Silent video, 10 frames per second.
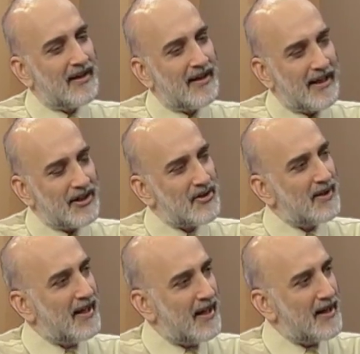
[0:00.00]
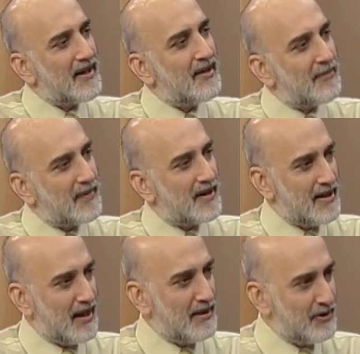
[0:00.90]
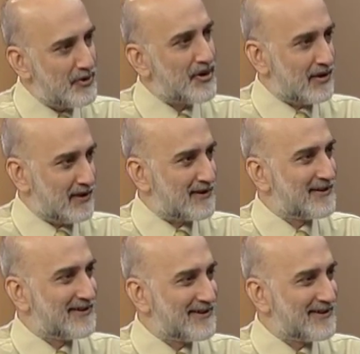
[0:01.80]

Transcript: actually end up diluting